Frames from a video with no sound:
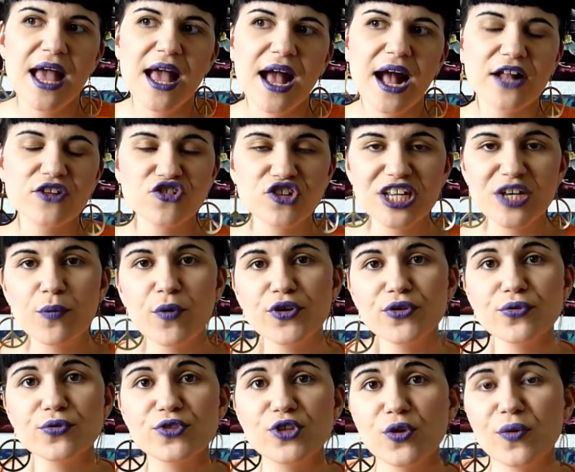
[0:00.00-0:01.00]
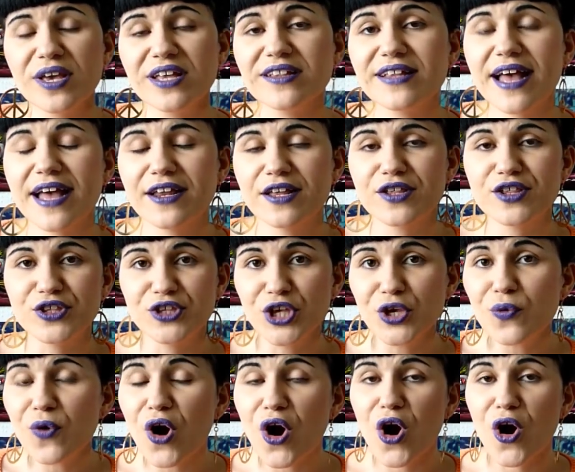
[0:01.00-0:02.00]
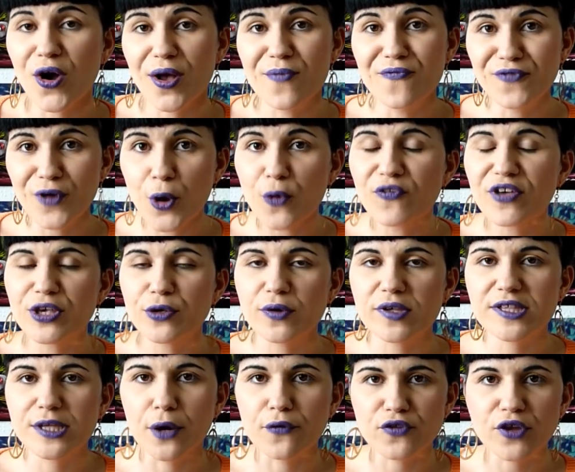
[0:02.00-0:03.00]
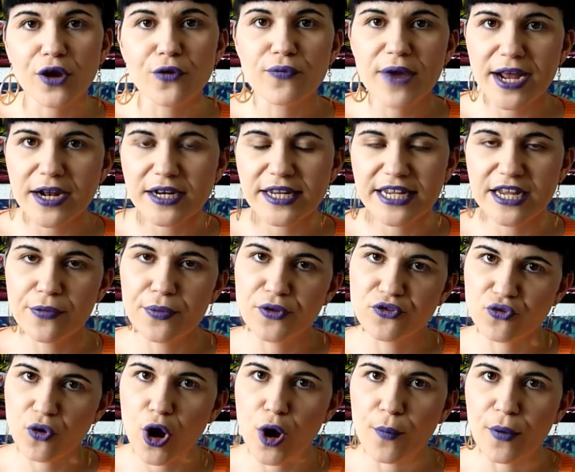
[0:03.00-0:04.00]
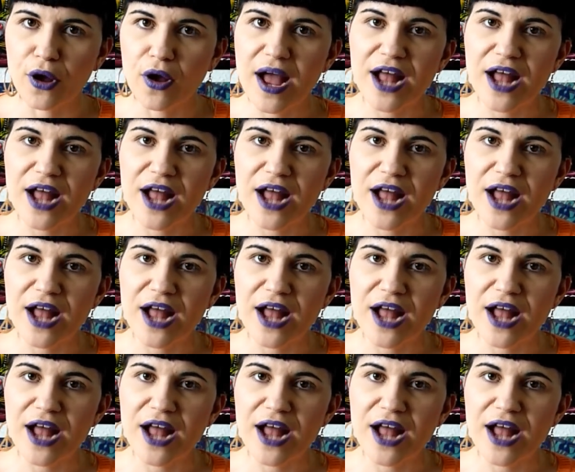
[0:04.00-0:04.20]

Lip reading: Actually, what you're doing then is you are involving yourself directly in the drama,